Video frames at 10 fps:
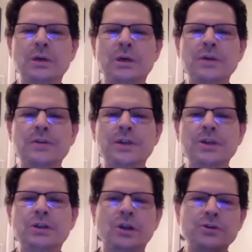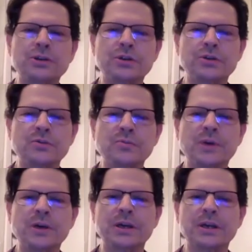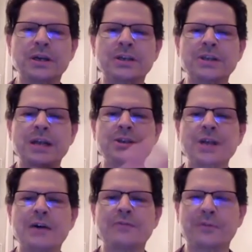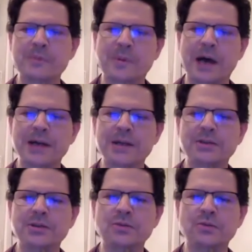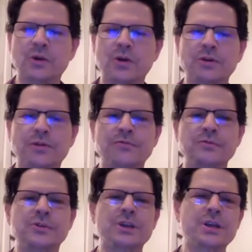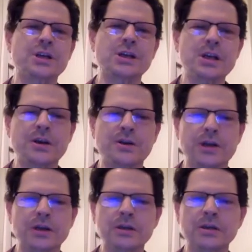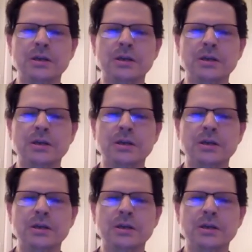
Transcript: uh, things close to you, but it extends out from the body into the world through seeing and hearing,